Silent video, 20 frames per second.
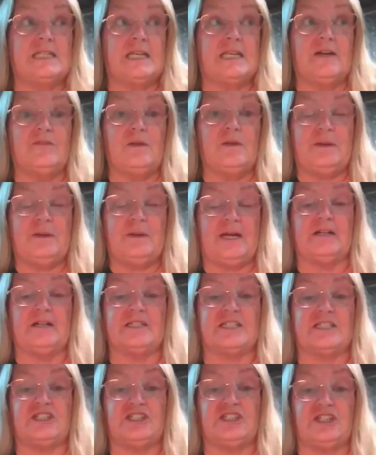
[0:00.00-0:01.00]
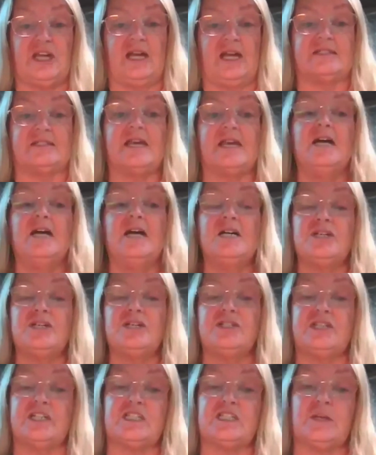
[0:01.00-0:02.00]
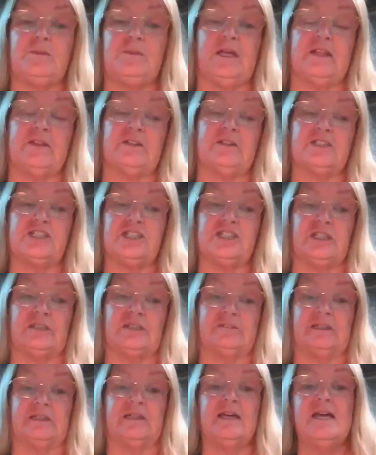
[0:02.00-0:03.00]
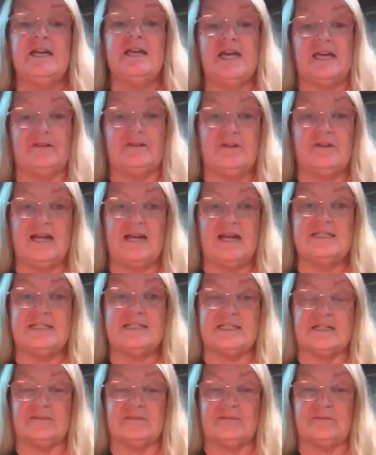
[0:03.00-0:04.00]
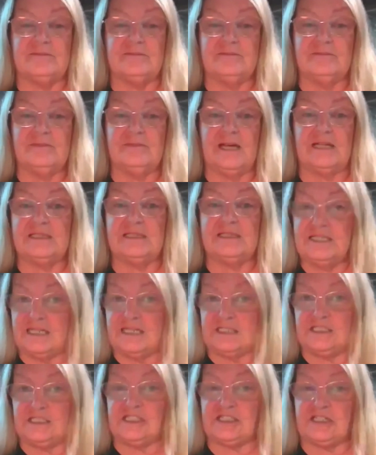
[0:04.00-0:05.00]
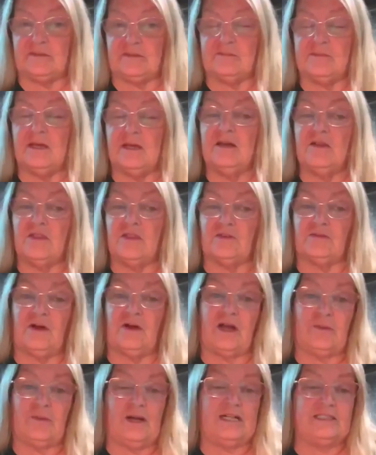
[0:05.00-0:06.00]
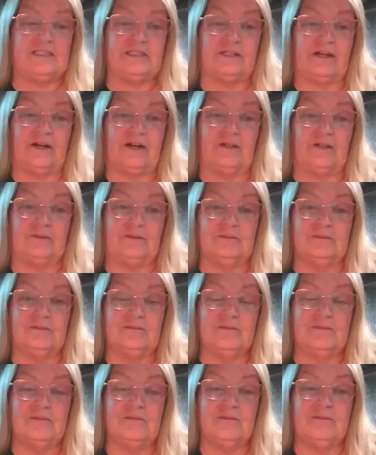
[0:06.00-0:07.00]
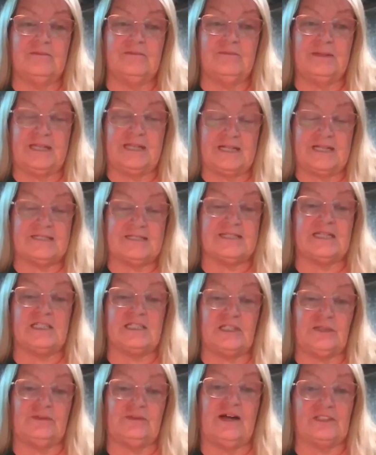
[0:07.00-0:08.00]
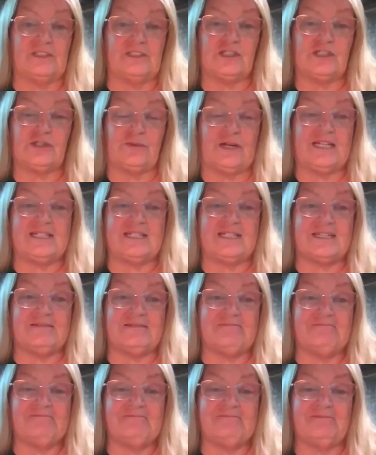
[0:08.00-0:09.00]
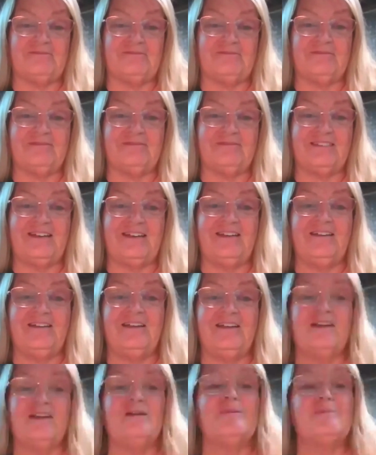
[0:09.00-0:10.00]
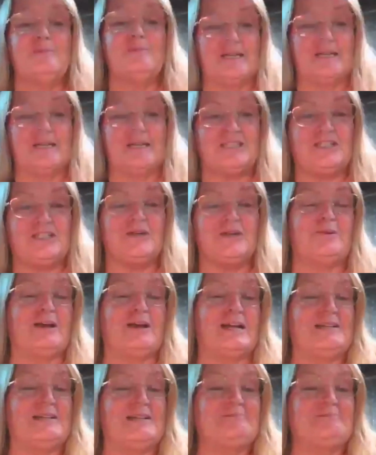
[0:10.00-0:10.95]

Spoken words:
the parents a chance to discipline their children and raise them and teach them the right way to go, because they do have a choice. Back to you, Brian.